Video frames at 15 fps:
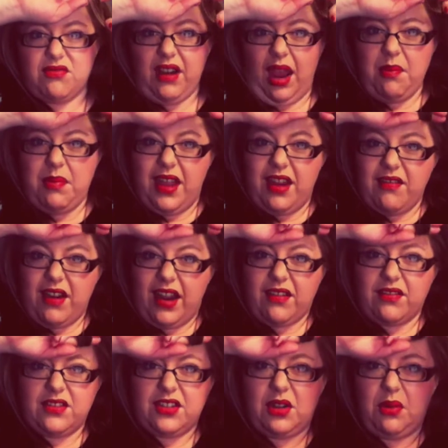wrap it
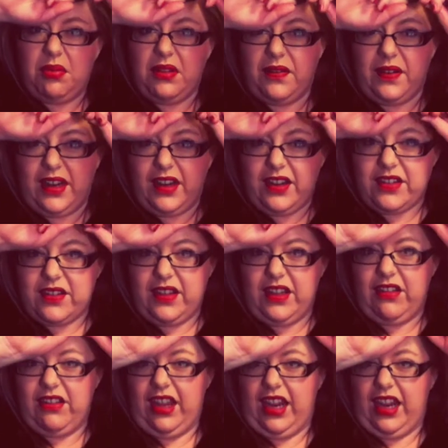around a couple of fingers in the other